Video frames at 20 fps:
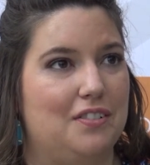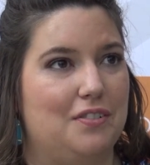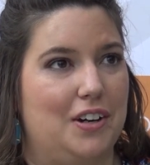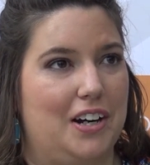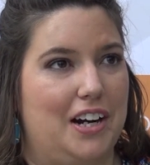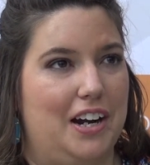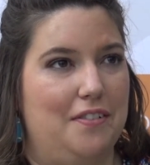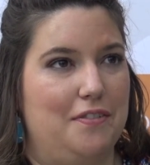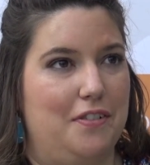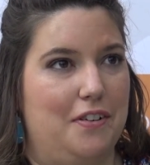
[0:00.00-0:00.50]

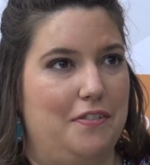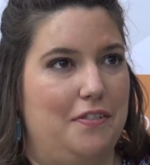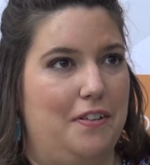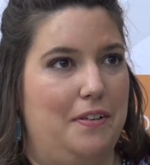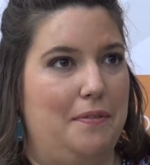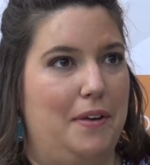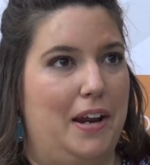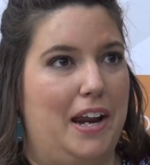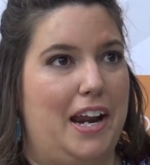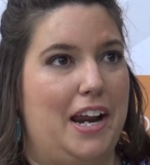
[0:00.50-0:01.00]
recover
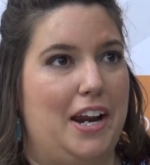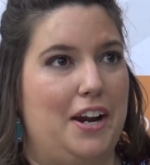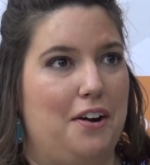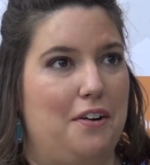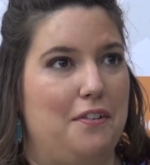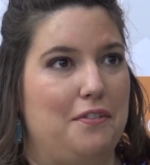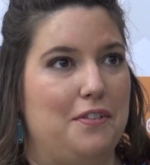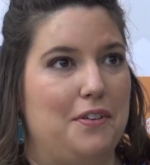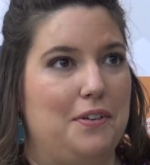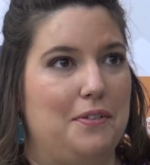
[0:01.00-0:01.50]
from a
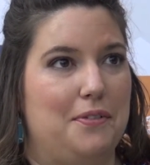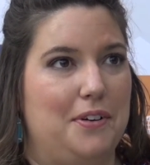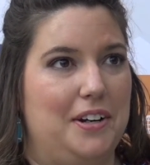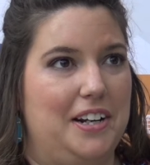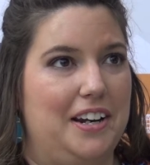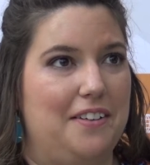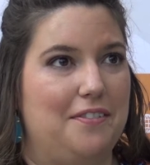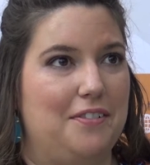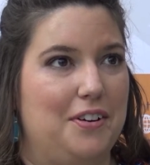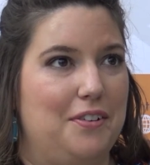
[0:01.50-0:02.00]
hangover
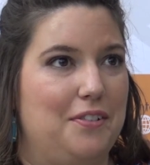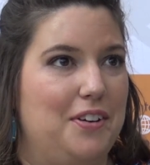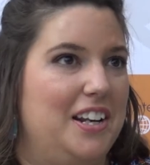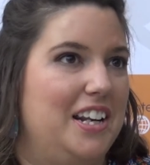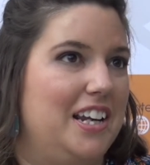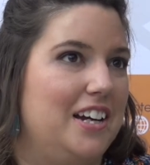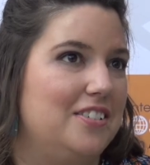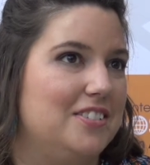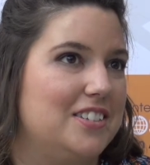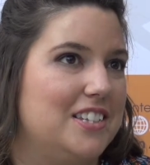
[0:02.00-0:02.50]
when
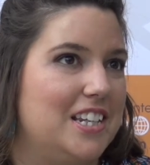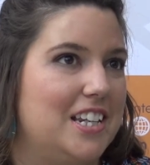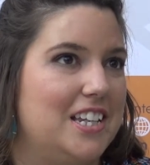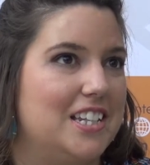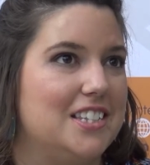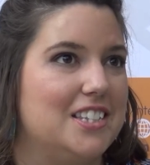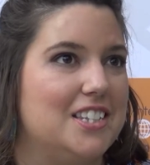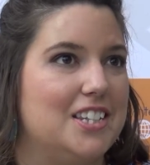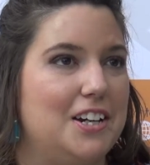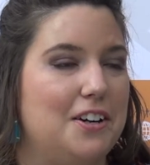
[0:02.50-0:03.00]
everyone else
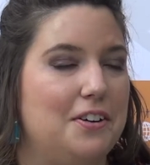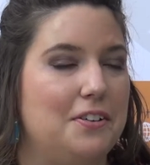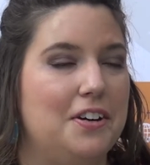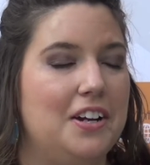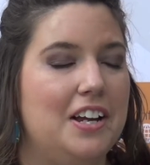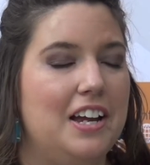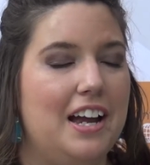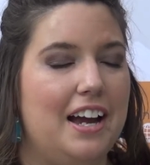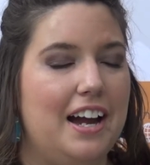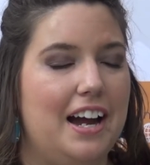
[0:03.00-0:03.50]
is. So
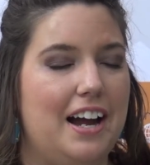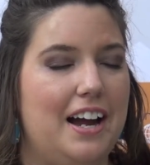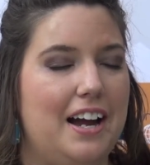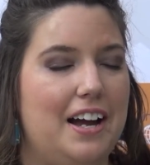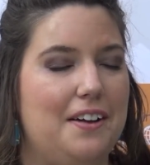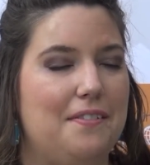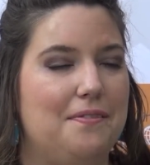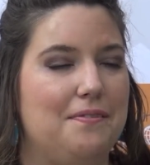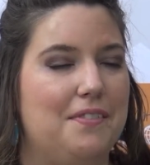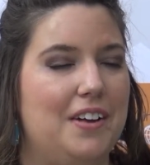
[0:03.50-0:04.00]

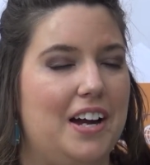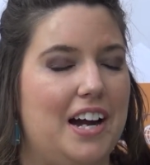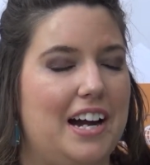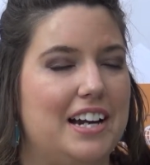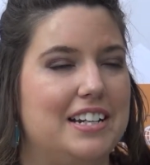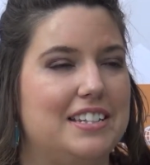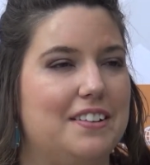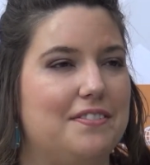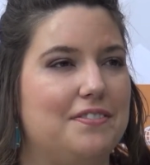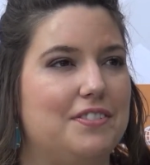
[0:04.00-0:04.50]

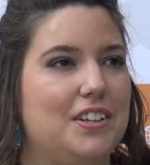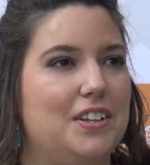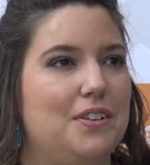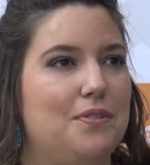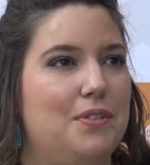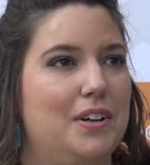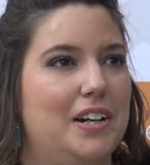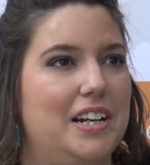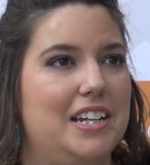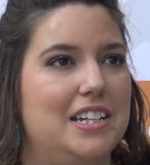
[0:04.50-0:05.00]
I definitely
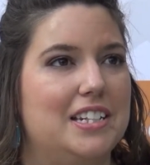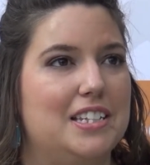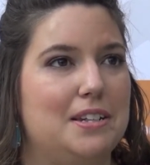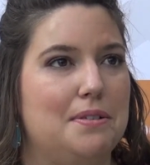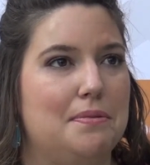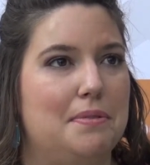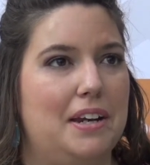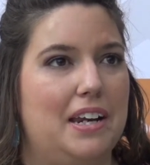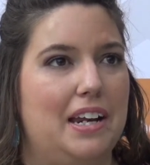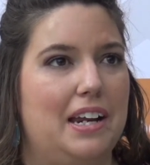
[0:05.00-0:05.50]
want it
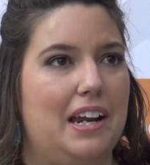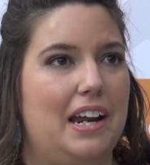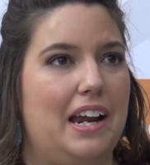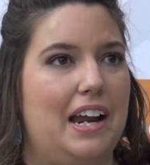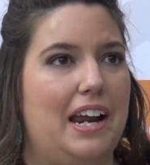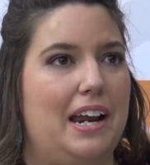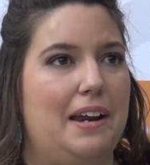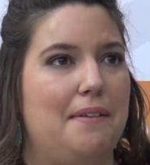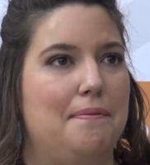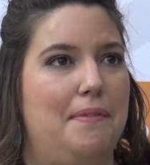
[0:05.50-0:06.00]
to be
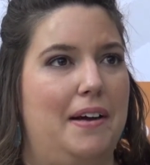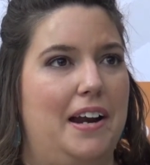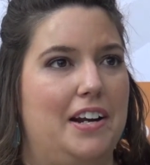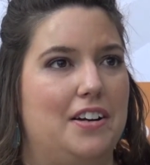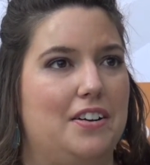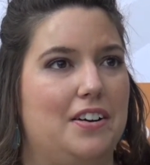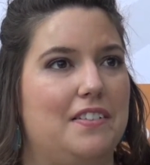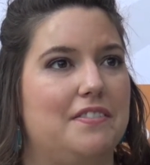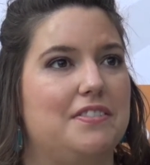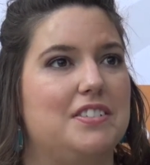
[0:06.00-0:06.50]
a
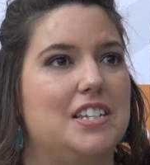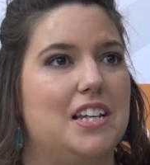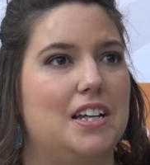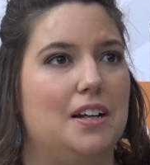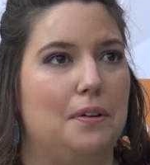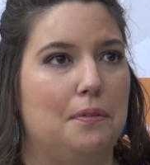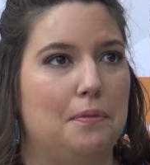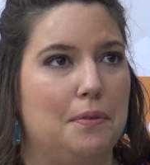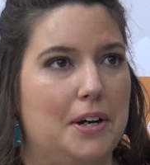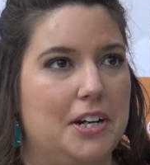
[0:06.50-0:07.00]
matter of
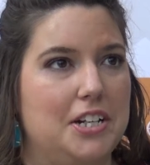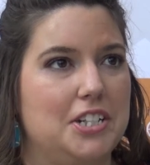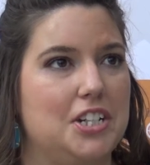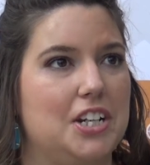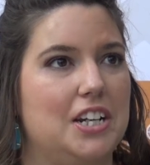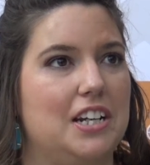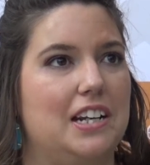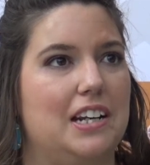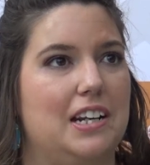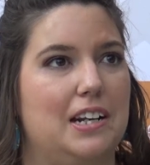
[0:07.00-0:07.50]

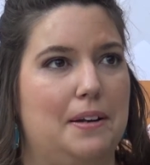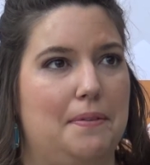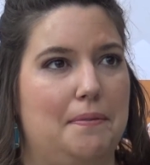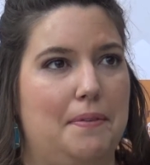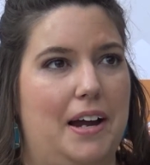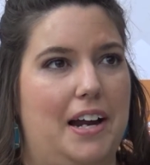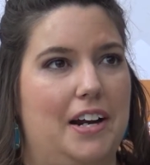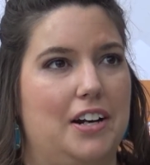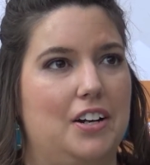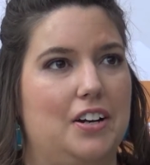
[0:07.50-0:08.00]
celebration and a
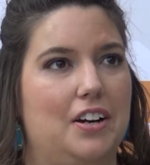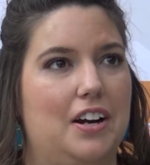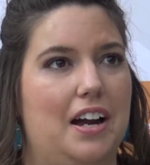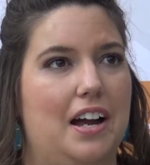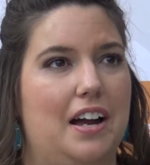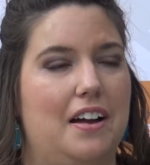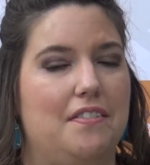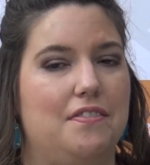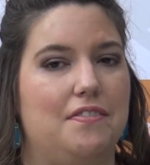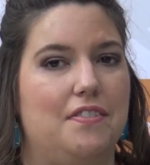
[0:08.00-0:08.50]
matter
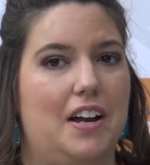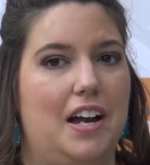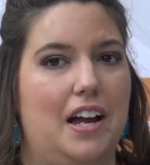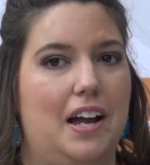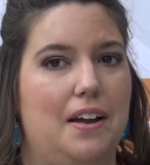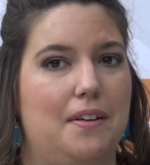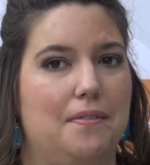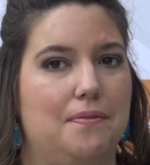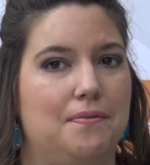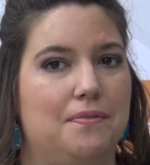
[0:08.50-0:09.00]

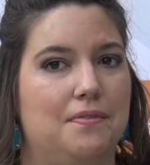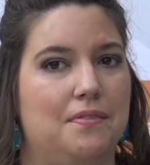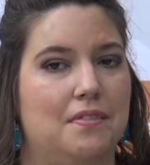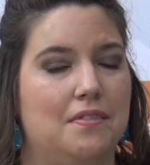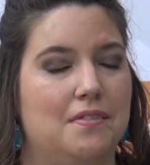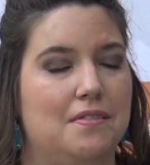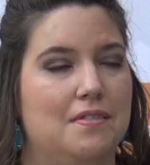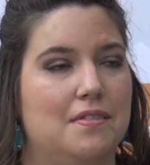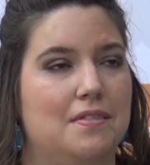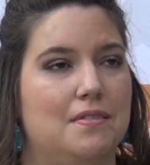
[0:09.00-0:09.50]

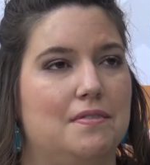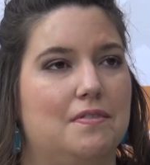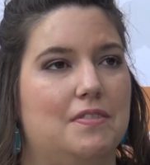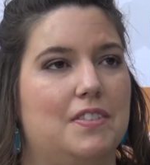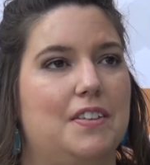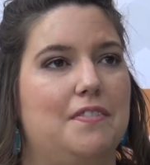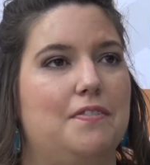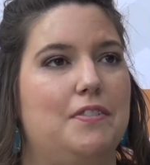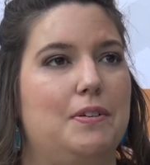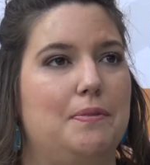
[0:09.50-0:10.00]

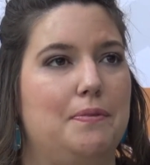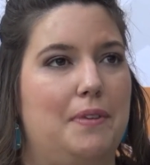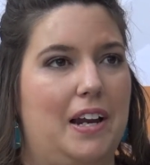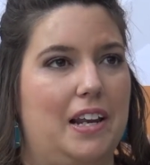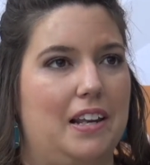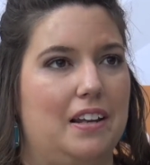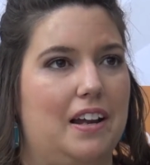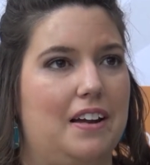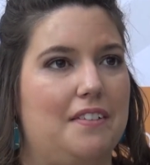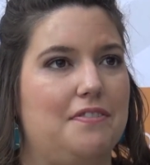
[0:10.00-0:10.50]
of living
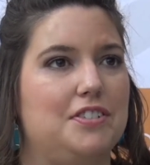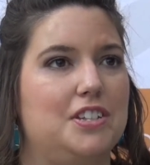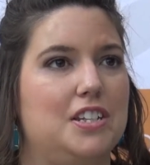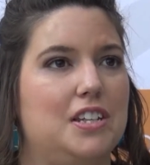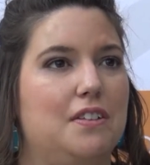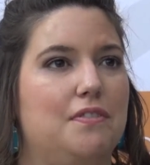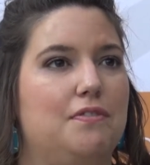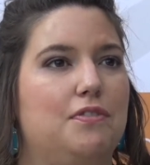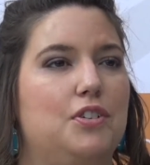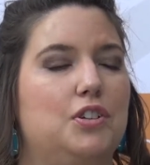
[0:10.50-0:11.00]
my life to
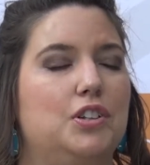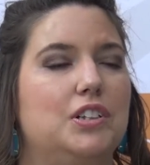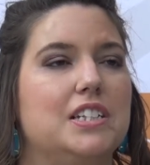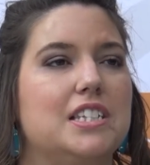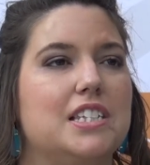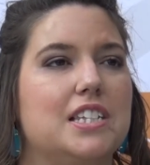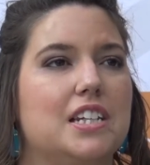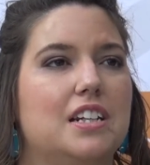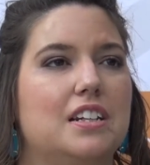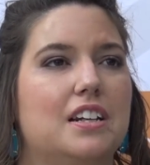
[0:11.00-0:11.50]
the
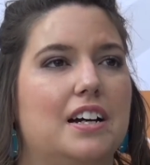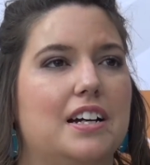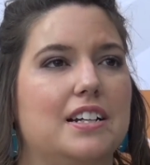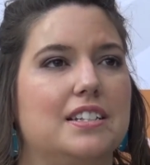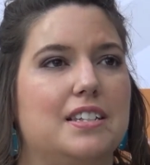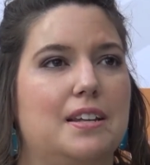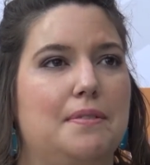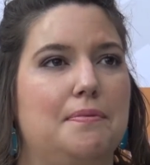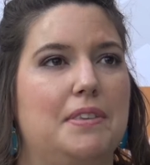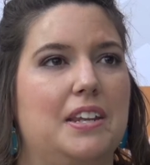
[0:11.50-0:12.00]
fullest, and
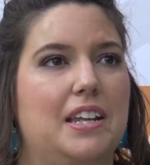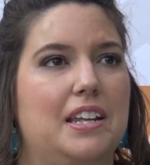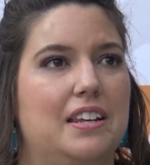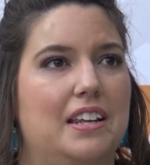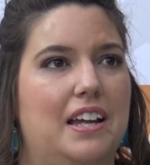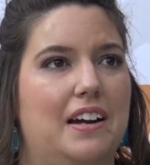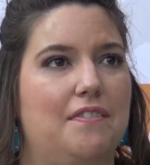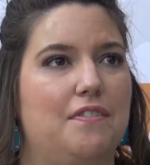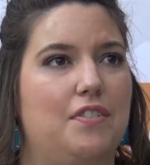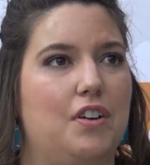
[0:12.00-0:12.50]
not something
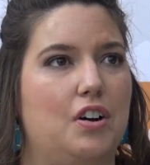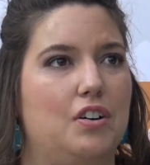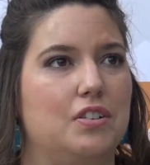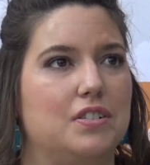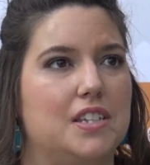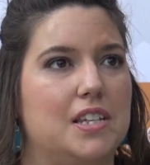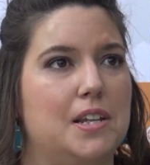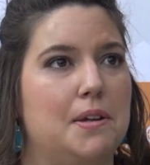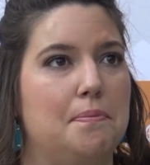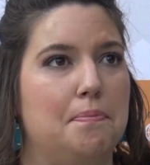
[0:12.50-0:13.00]
that
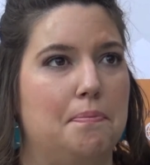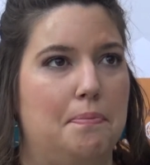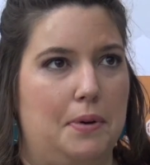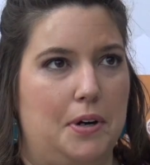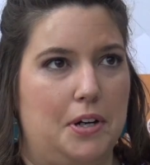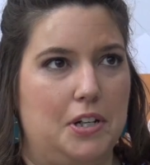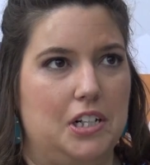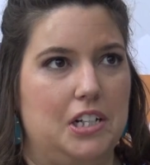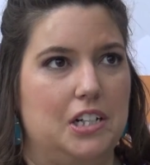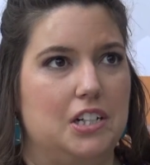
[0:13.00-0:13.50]
falls in
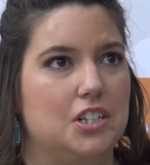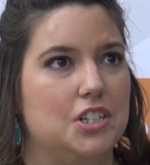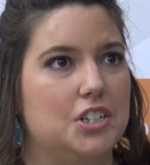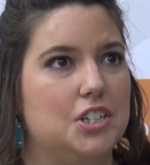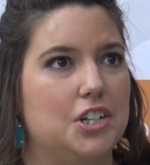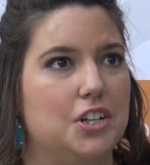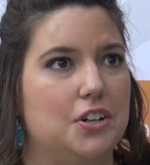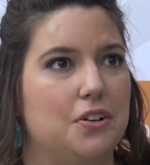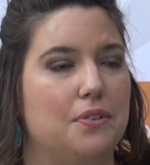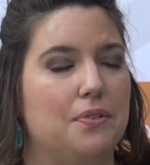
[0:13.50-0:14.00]
burden
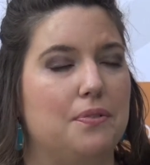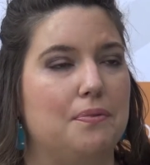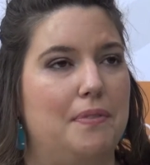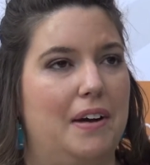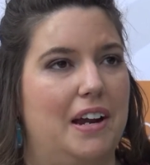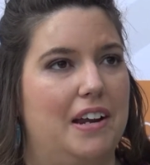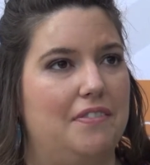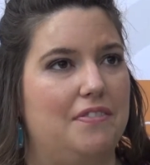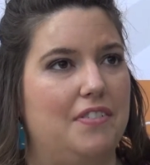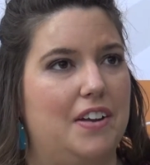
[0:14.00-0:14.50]
to
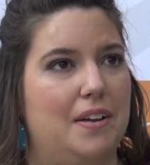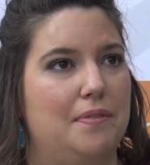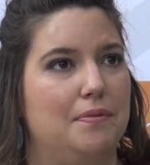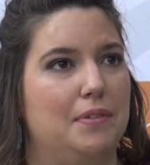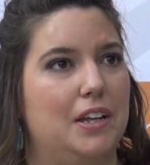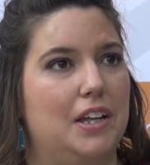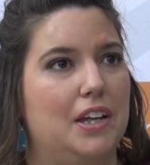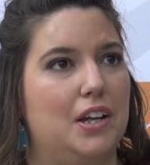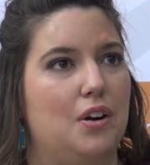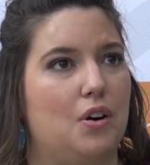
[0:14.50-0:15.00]
my
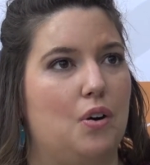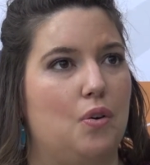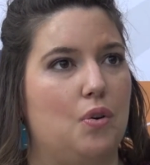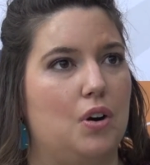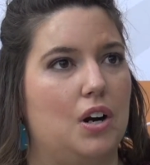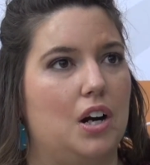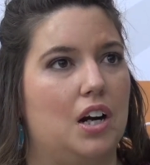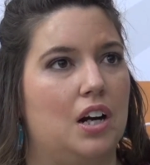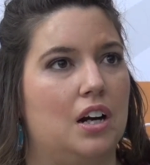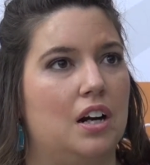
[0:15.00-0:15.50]
family
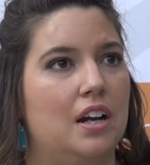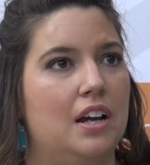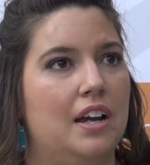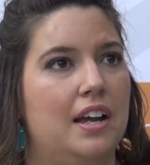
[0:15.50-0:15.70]
or